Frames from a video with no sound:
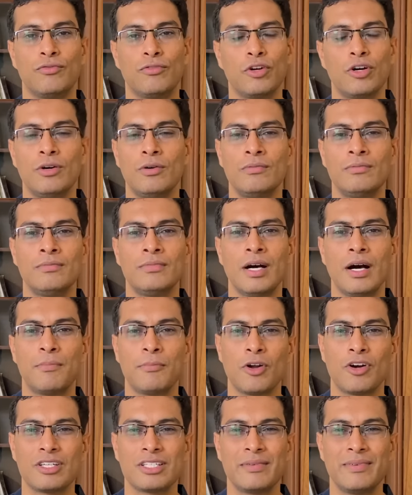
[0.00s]
from
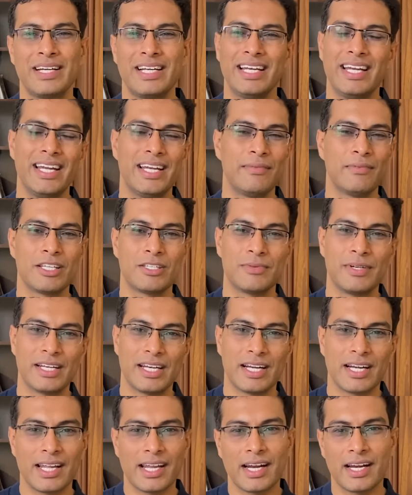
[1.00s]
approximately, it must be
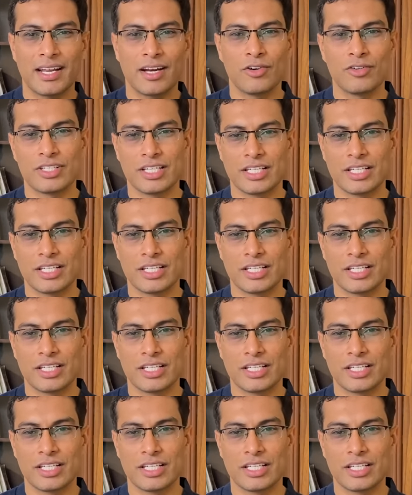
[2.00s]
trading at around